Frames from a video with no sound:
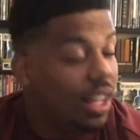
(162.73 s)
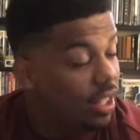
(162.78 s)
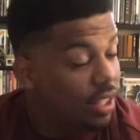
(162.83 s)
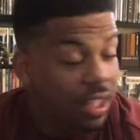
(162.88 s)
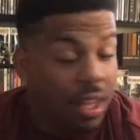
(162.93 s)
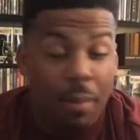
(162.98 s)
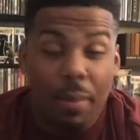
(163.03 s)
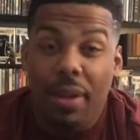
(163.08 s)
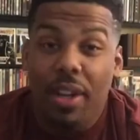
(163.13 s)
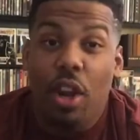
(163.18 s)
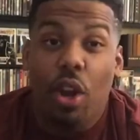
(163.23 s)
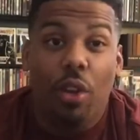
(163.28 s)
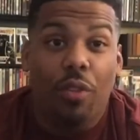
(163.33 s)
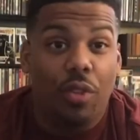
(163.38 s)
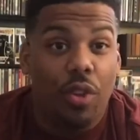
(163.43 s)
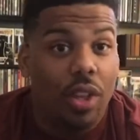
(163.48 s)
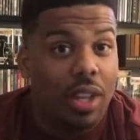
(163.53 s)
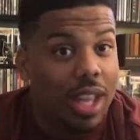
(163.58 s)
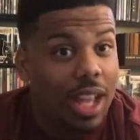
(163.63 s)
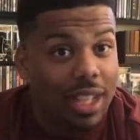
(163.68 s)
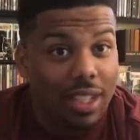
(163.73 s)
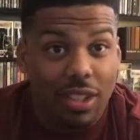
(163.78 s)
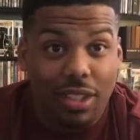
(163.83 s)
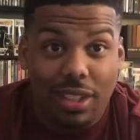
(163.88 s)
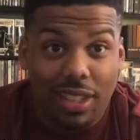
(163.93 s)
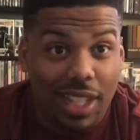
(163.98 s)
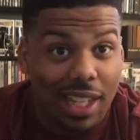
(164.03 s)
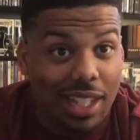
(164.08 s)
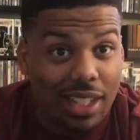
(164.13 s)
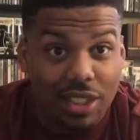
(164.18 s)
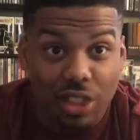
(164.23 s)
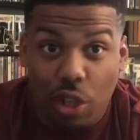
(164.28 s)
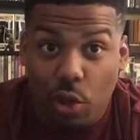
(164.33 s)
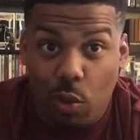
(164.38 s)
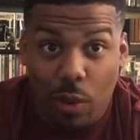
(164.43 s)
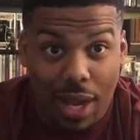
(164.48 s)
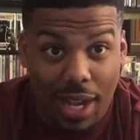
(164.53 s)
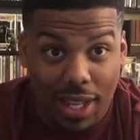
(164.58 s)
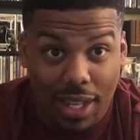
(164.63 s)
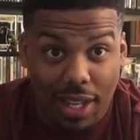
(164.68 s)
Let me know if you got your tickets
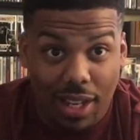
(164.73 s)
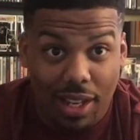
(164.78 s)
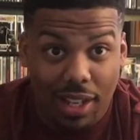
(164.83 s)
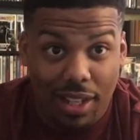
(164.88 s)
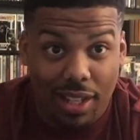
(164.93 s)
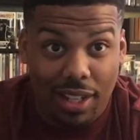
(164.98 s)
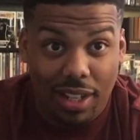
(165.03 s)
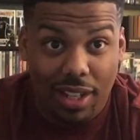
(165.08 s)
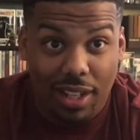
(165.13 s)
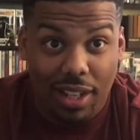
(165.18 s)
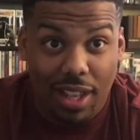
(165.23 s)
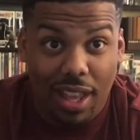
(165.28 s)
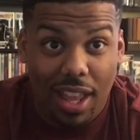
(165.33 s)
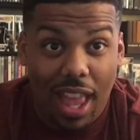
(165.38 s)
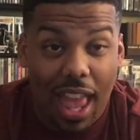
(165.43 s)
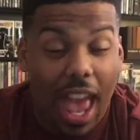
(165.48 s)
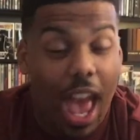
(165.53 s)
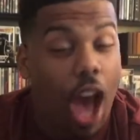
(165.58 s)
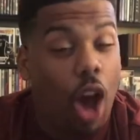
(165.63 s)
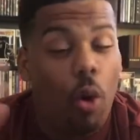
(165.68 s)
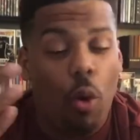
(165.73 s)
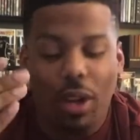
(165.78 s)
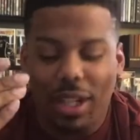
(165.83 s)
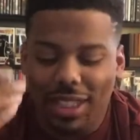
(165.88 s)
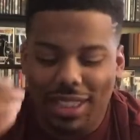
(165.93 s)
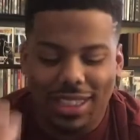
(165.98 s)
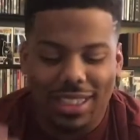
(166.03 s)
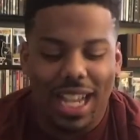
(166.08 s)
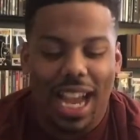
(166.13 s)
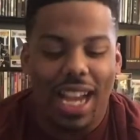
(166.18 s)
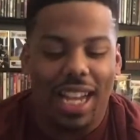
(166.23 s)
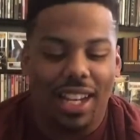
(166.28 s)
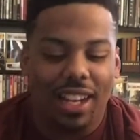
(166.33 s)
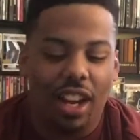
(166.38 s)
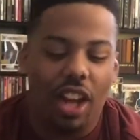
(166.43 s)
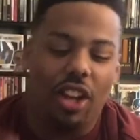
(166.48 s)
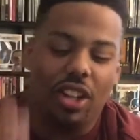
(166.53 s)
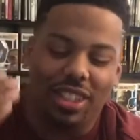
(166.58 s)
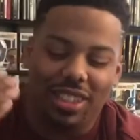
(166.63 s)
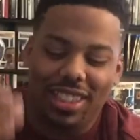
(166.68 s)
already. How excited
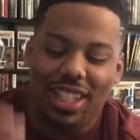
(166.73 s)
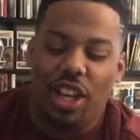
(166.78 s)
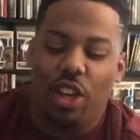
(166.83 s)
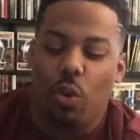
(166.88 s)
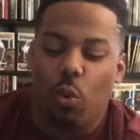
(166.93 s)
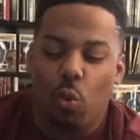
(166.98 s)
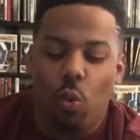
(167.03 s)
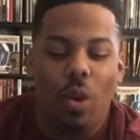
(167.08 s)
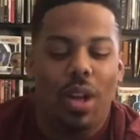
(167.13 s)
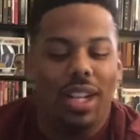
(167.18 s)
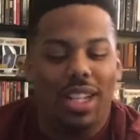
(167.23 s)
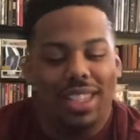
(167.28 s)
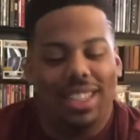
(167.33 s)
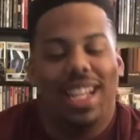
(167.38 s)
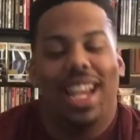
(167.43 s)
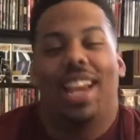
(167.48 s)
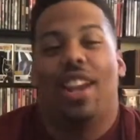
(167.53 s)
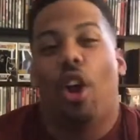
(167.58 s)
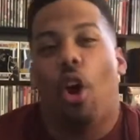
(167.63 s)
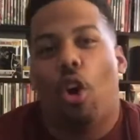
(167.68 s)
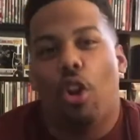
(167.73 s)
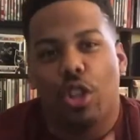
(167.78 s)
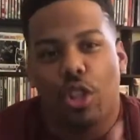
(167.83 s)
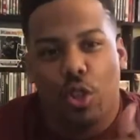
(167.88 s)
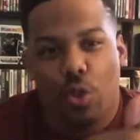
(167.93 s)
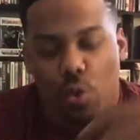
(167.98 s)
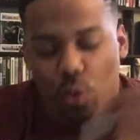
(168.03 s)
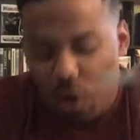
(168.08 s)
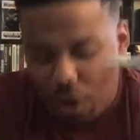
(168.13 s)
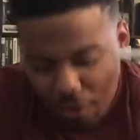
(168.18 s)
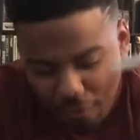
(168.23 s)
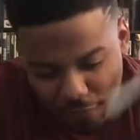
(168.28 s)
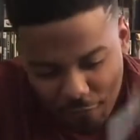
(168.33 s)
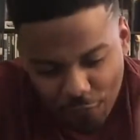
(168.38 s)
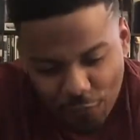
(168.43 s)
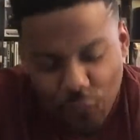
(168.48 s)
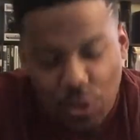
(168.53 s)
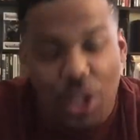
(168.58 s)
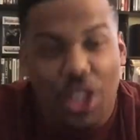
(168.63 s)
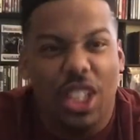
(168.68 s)
on a scale of 1 to 10 are you
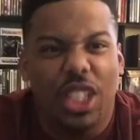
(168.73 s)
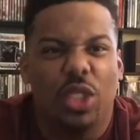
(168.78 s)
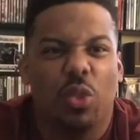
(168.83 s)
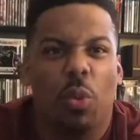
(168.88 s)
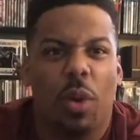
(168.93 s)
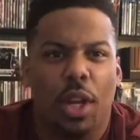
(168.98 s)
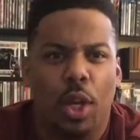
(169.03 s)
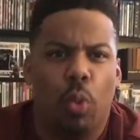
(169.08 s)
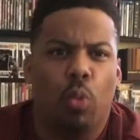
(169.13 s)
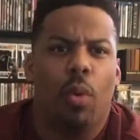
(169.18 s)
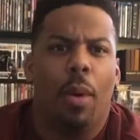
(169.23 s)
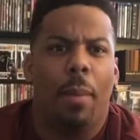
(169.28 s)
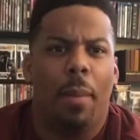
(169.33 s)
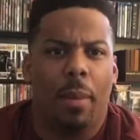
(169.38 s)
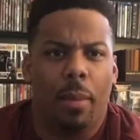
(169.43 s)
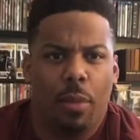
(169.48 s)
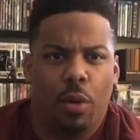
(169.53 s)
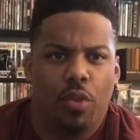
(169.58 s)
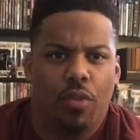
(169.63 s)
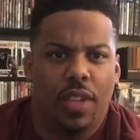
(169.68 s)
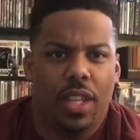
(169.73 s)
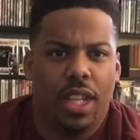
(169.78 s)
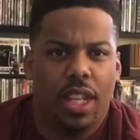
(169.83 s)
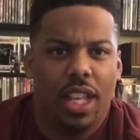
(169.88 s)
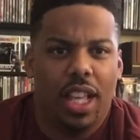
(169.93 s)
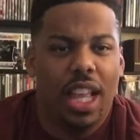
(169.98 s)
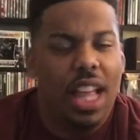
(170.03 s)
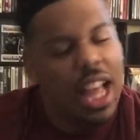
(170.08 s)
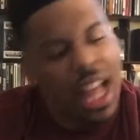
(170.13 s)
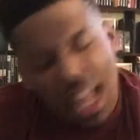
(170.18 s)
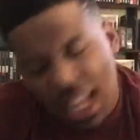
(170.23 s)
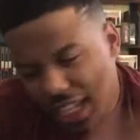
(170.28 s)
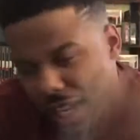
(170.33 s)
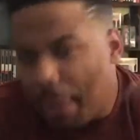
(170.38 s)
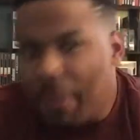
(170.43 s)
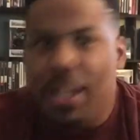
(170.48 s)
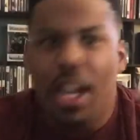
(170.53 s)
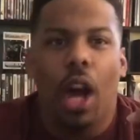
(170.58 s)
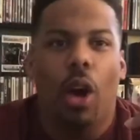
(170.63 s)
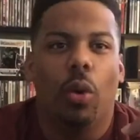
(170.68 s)
for this Wonder Woman movie?
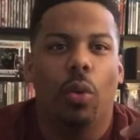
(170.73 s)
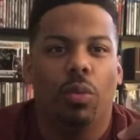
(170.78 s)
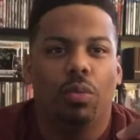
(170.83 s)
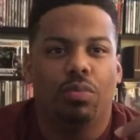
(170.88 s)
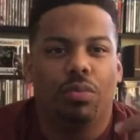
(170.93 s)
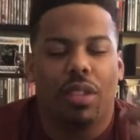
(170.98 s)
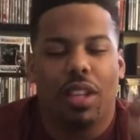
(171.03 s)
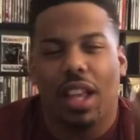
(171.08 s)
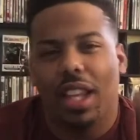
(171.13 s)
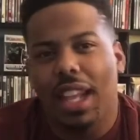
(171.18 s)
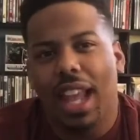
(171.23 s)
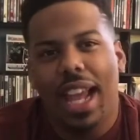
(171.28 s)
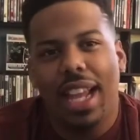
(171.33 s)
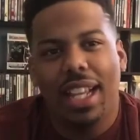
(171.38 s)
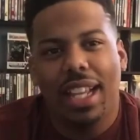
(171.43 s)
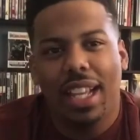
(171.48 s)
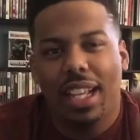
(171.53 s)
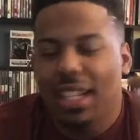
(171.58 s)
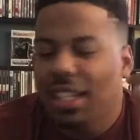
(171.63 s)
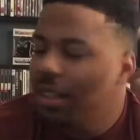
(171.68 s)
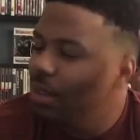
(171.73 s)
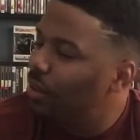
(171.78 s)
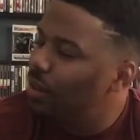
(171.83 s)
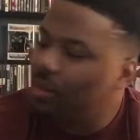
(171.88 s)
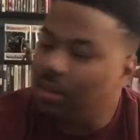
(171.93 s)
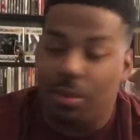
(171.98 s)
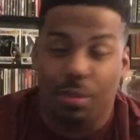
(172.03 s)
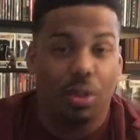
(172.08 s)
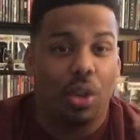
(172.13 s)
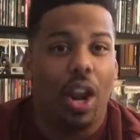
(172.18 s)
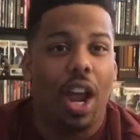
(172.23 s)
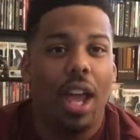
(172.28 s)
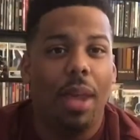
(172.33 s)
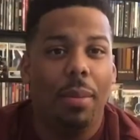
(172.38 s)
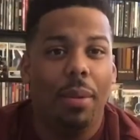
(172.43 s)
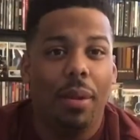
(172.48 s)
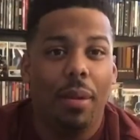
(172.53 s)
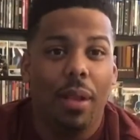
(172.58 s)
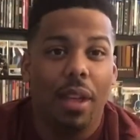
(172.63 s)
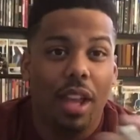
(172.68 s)
Let me know. Like, subscribe.
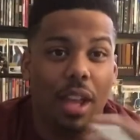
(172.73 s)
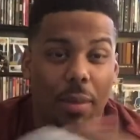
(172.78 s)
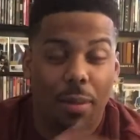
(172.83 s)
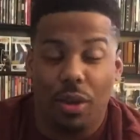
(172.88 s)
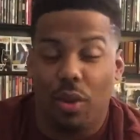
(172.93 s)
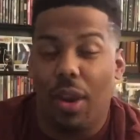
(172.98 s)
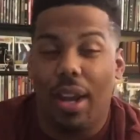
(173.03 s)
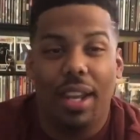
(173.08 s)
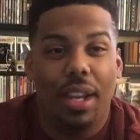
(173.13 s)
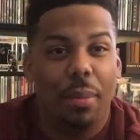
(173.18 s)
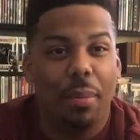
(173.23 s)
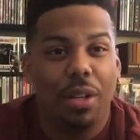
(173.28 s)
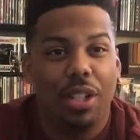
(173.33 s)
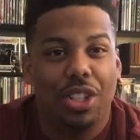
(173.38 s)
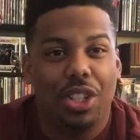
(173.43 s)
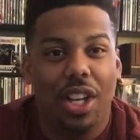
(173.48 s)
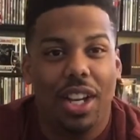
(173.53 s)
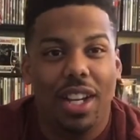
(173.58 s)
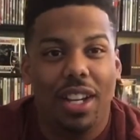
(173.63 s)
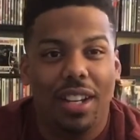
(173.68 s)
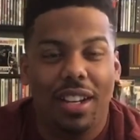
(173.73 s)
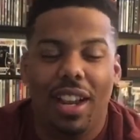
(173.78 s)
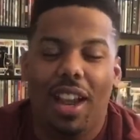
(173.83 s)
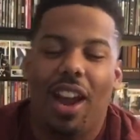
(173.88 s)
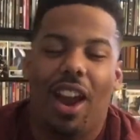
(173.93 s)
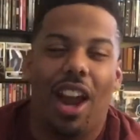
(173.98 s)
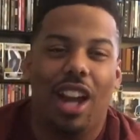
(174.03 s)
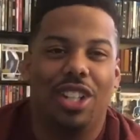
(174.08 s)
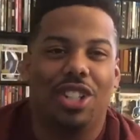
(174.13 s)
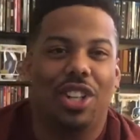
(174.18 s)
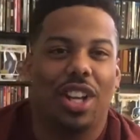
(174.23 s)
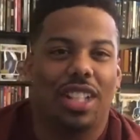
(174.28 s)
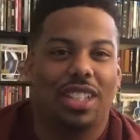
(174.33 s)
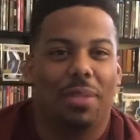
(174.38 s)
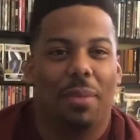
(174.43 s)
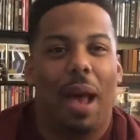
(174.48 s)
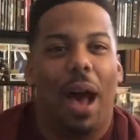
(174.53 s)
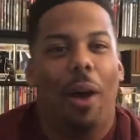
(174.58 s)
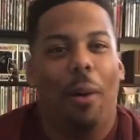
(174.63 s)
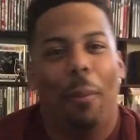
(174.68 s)
It'd be greatly appreciated. All right, you guys,
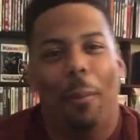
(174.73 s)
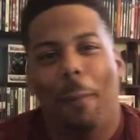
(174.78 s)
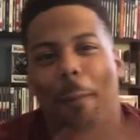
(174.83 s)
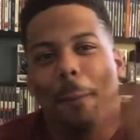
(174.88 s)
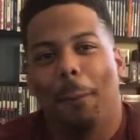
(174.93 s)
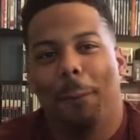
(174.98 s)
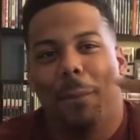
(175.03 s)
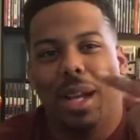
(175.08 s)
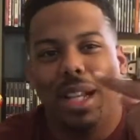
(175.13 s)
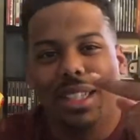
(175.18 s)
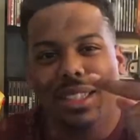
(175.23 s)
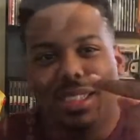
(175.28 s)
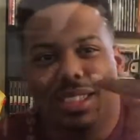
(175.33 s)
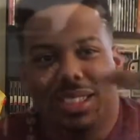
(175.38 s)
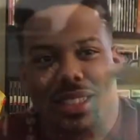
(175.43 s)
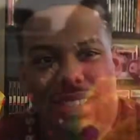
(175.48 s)
I'm out. Peace.